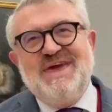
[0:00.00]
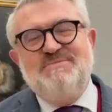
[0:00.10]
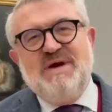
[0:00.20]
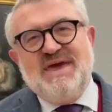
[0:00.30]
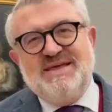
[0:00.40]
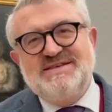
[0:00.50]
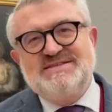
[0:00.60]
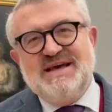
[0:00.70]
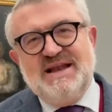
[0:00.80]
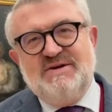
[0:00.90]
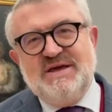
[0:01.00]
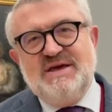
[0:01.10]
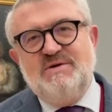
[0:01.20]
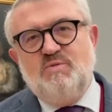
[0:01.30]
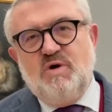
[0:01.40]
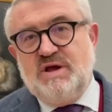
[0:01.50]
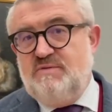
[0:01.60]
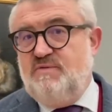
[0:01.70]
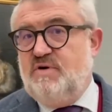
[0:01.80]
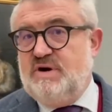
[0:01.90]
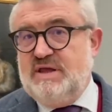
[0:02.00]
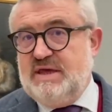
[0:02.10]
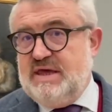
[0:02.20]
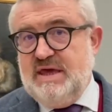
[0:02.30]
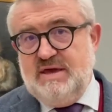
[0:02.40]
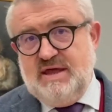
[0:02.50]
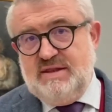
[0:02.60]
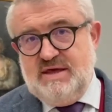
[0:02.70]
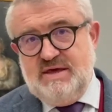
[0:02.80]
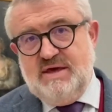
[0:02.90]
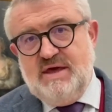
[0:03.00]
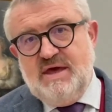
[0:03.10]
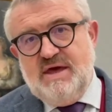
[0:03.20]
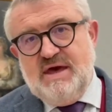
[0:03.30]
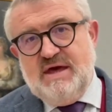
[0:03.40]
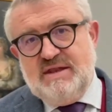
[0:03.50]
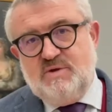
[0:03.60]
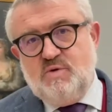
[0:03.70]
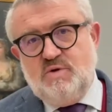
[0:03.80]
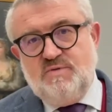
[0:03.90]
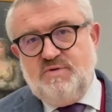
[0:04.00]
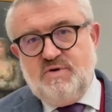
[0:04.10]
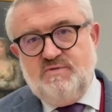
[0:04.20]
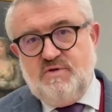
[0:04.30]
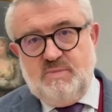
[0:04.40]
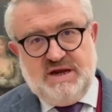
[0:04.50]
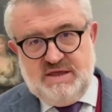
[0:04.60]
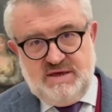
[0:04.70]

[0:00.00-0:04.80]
He made his salary working for the king and the court for many